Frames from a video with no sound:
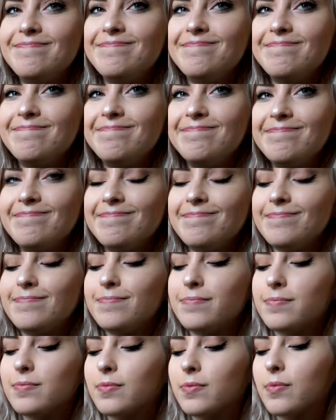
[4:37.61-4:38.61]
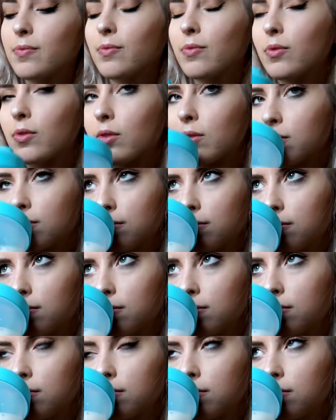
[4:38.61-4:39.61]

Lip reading: No one is speaking in this clip.